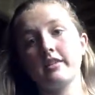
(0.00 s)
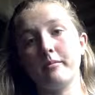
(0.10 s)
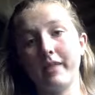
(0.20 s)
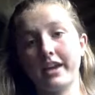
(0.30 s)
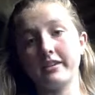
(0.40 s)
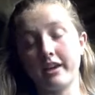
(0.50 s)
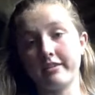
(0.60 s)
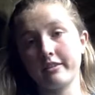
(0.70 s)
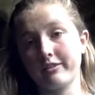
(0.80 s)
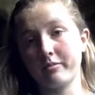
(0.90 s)
the mane does
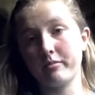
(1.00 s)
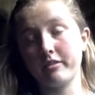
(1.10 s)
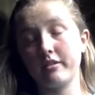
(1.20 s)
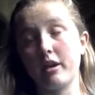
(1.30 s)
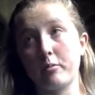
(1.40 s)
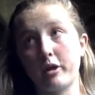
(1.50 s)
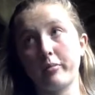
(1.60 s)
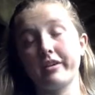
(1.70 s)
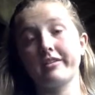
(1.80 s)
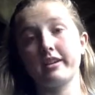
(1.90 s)
serve a
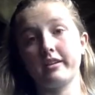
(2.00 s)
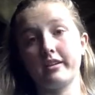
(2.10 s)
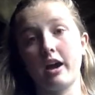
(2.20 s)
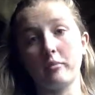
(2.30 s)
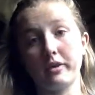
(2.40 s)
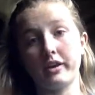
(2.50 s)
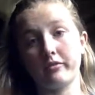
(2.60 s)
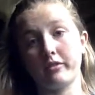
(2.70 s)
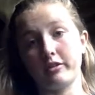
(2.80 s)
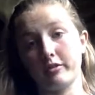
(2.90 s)
purpose in
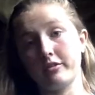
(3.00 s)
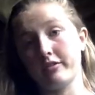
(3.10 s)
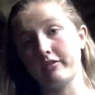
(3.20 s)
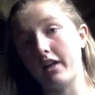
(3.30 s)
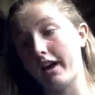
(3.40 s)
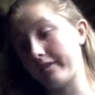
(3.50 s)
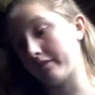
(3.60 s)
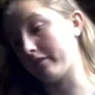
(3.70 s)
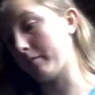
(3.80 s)
helping reduce the flies on